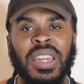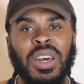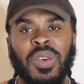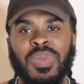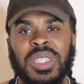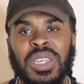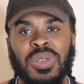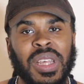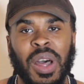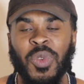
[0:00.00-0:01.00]
to
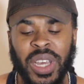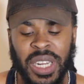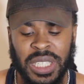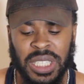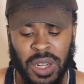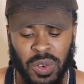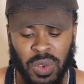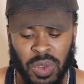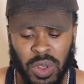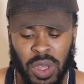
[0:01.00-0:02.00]
someone in general.
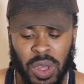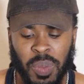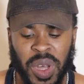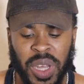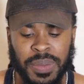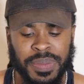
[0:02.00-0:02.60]
But